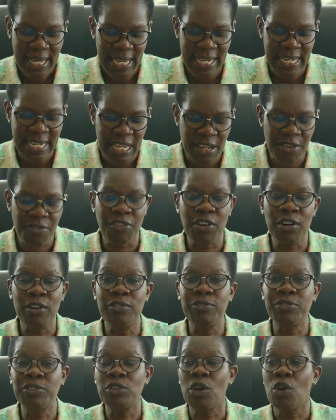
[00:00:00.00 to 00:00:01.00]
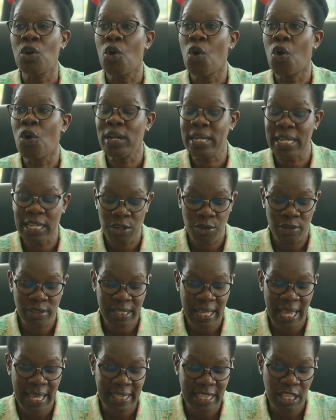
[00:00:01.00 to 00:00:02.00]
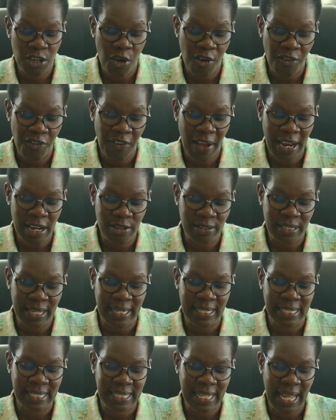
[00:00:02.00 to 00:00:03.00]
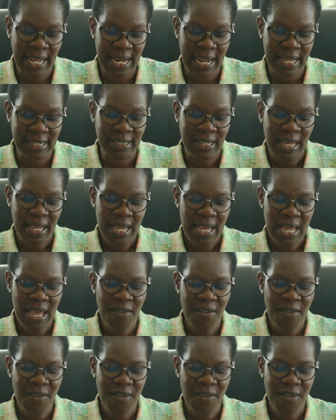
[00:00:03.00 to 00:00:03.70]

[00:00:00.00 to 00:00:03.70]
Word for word: It involves holding those ethical values and standards,